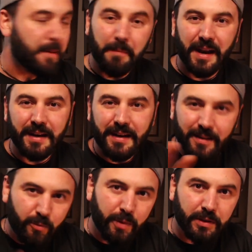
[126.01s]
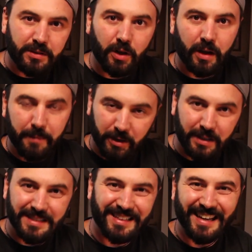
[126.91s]
But we will talk about
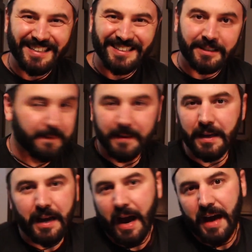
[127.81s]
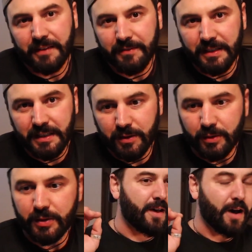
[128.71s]
this later in other
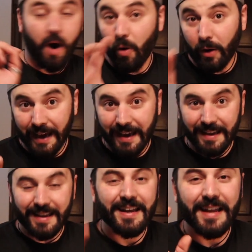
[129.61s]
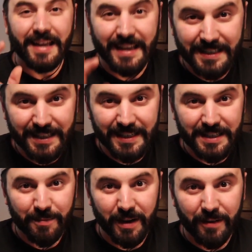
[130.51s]
videos. Okay, it's
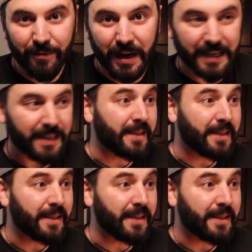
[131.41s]
easy, my friend.